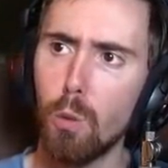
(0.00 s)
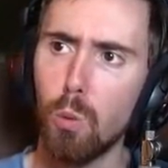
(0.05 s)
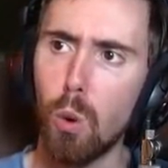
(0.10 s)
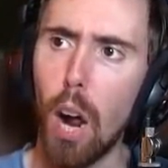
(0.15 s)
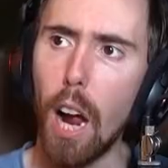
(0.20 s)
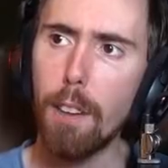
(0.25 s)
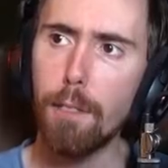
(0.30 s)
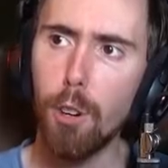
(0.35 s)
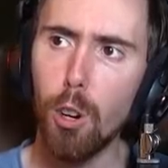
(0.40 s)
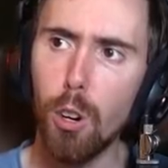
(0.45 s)

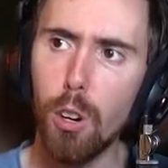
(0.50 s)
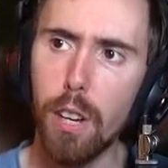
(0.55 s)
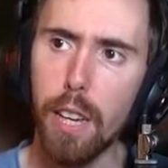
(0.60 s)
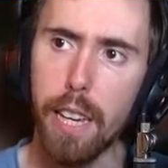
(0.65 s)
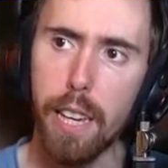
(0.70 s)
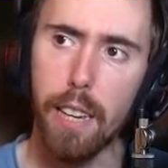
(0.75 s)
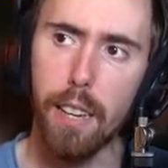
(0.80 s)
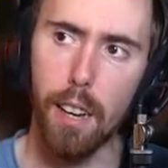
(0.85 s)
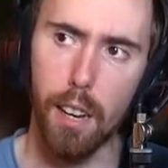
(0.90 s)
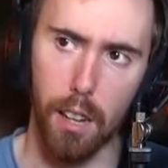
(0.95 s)
Rival
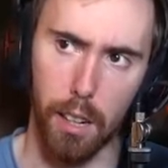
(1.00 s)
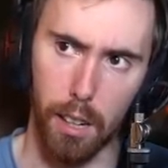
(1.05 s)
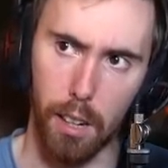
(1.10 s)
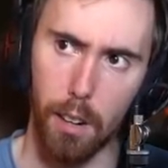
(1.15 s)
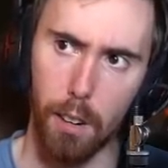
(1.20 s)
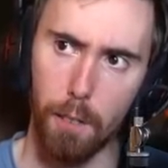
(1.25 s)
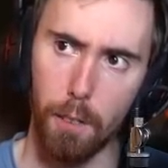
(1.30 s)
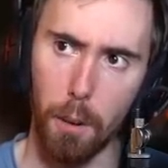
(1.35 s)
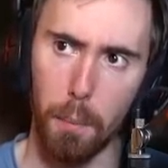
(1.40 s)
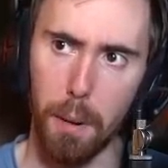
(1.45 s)
Eug
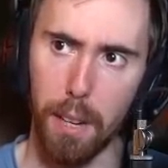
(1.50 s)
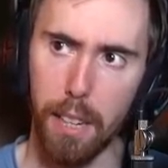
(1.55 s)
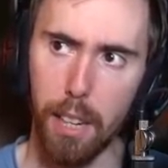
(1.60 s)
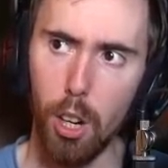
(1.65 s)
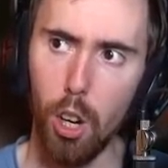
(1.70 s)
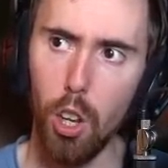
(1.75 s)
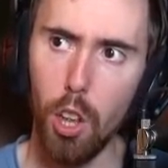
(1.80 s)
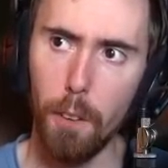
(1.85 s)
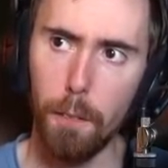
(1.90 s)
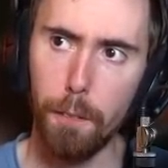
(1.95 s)
from the
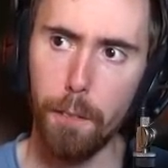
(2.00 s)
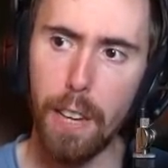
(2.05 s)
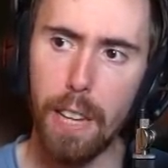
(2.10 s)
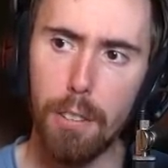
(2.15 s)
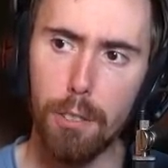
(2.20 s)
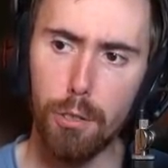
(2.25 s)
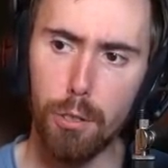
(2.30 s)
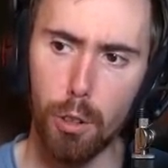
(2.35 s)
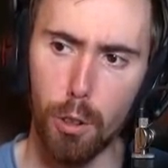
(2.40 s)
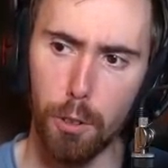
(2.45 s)
guild
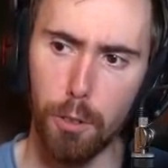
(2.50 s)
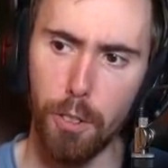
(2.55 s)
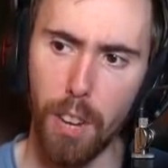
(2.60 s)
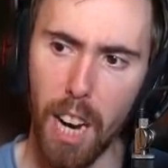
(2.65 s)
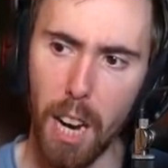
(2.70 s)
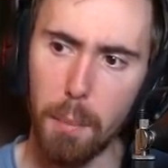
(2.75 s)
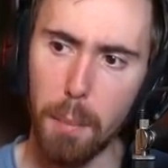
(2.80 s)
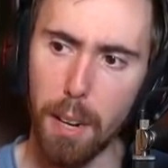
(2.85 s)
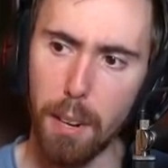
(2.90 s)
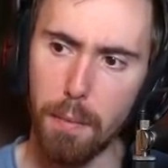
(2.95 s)
Feast or
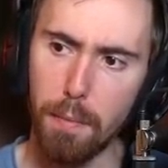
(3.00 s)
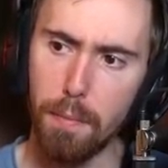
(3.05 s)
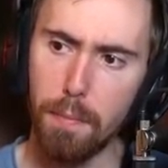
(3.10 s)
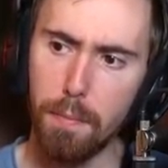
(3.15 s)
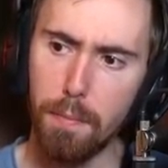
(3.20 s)
Famine.